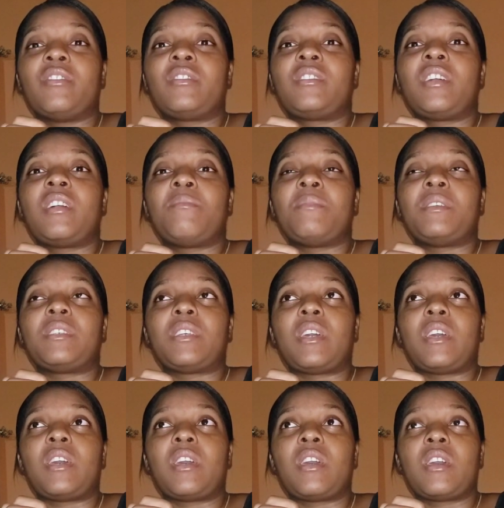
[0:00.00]
tell me, say,
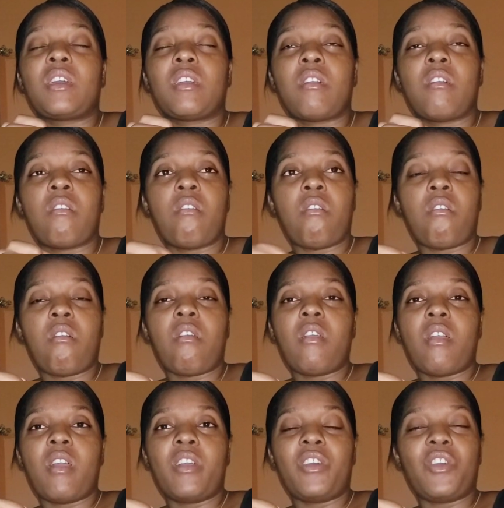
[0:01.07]

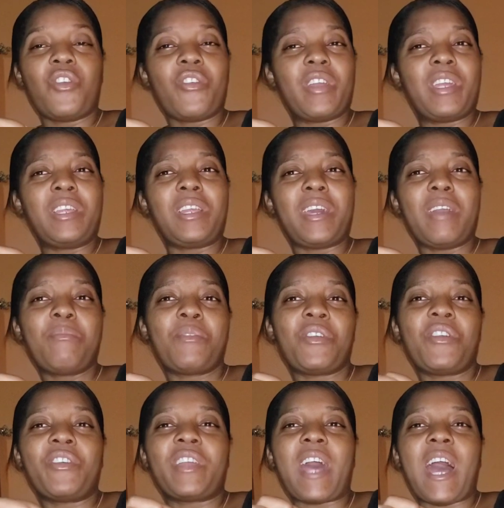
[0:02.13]
you're in labor,
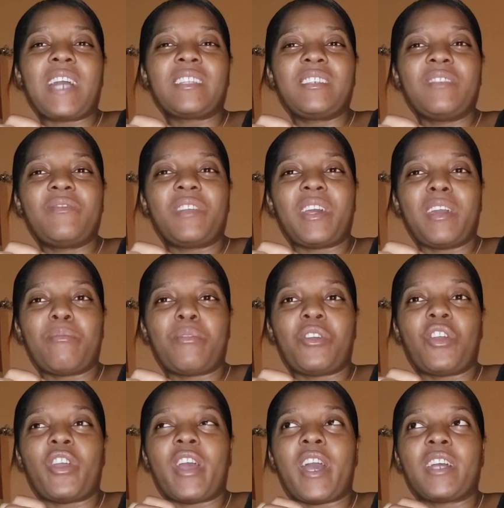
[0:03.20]
you're in active labor,
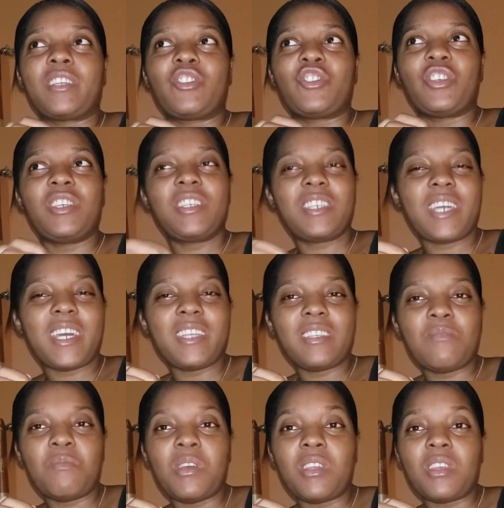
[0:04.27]
you're at 3
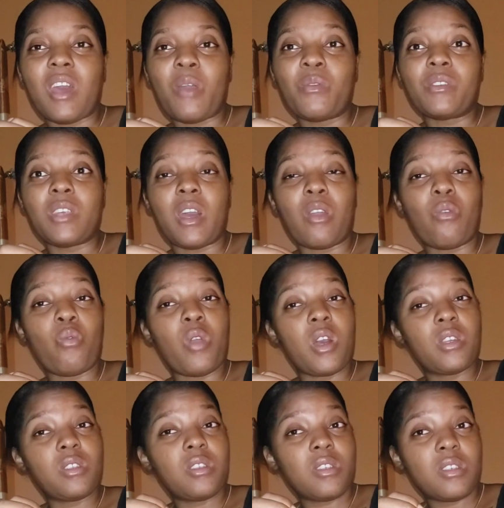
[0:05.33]
centimeter. I was like, what?
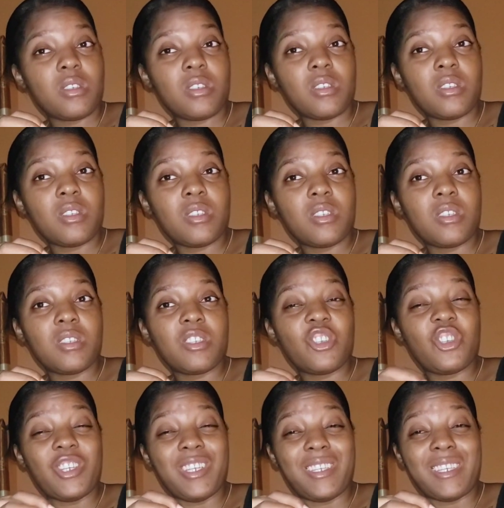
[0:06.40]

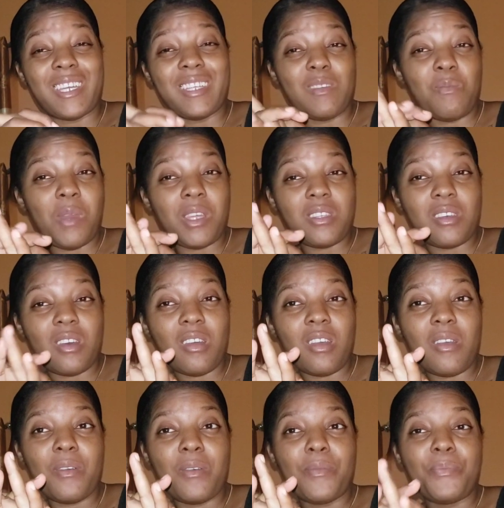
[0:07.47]
3 centimeter?
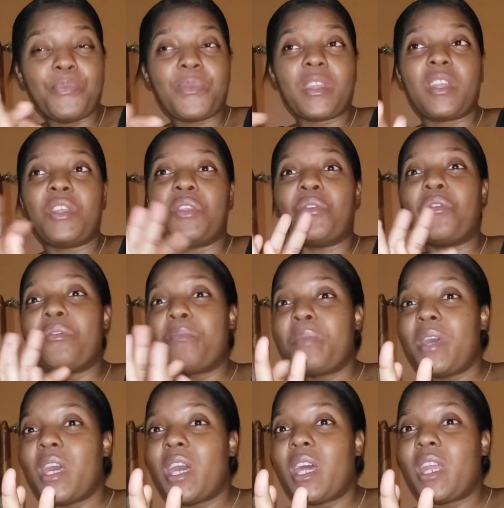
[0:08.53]
No
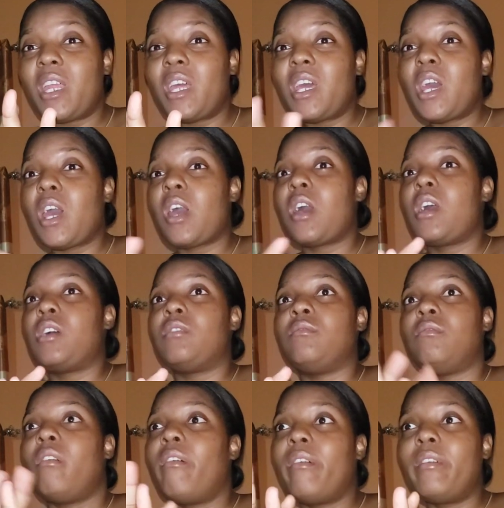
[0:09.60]
pain,
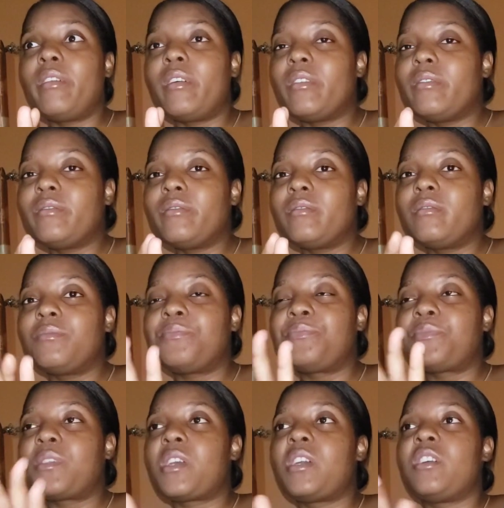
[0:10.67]
no nothing.
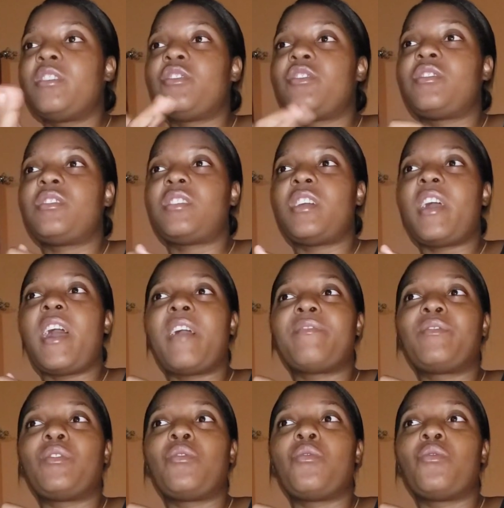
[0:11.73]
She said, you have
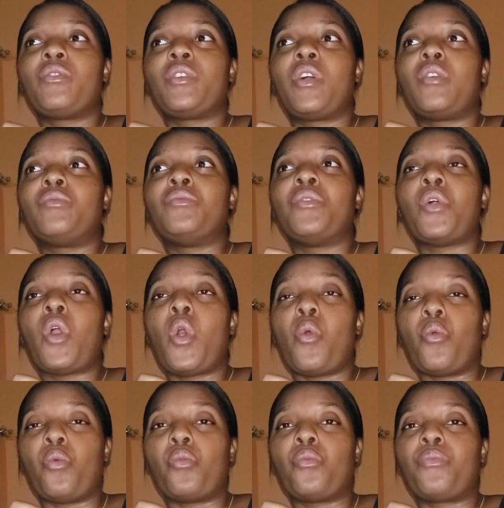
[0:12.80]
to go down
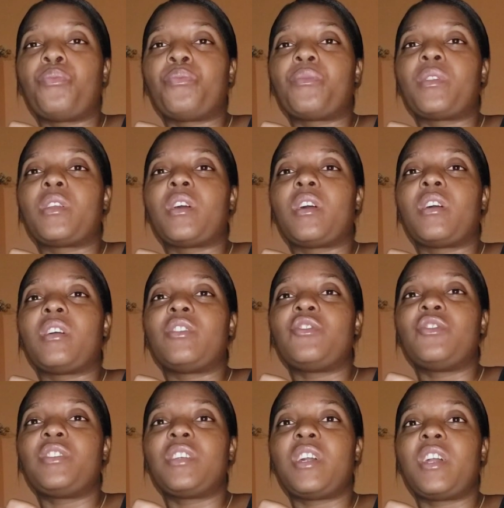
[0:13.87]
now.
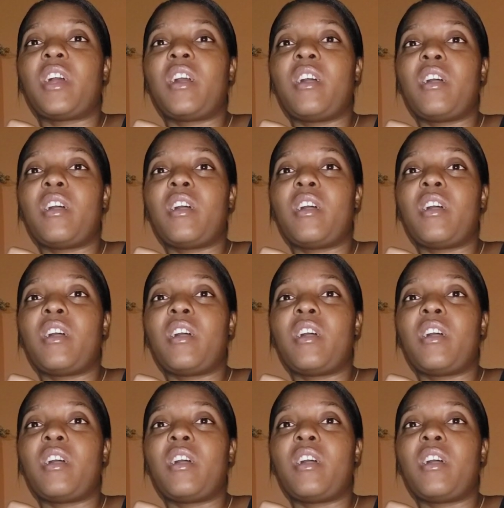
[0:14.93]
She said,